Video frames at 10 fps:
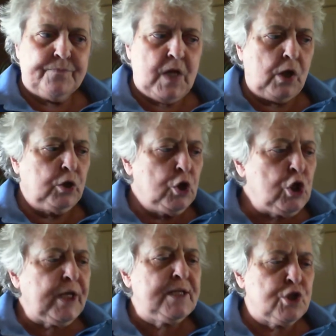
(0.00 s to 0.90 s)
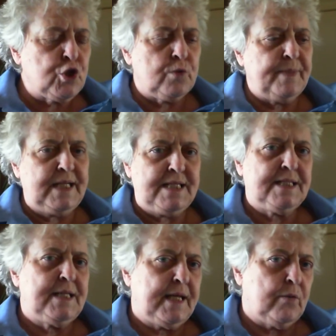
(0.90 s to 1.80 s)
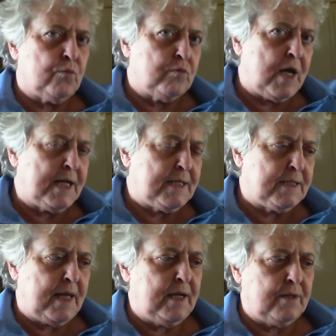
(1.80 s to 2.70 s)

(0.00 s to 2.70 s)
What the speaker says: Look at Germany sitting right there,